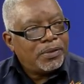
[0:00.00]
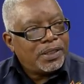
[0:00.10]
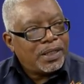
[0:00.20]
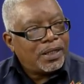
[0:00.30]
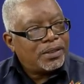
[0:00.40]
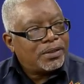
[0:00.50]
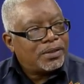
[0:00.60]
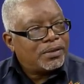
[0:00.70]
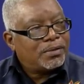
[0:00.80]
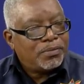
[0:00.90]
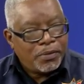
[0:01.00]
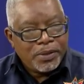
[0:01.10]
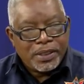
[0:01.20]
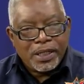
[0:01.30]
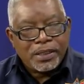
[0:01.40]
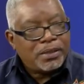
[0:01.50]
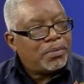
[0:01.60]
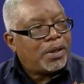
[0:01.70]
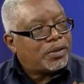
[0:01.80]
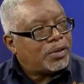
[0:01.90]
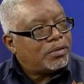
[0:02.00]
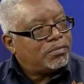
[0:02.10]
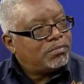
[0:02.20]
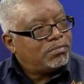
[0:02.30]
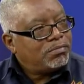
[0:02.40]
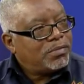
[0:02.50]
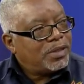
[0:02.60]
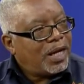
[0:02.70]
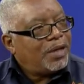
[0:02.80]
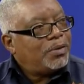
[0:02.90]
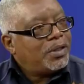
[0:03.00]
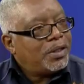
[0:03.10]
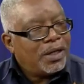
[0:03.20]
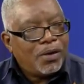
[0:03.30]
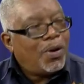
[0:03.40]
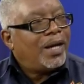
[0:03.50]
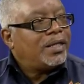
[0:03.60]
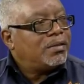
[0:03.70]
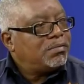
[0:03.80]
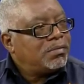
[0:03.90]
Mittal's departure. And why?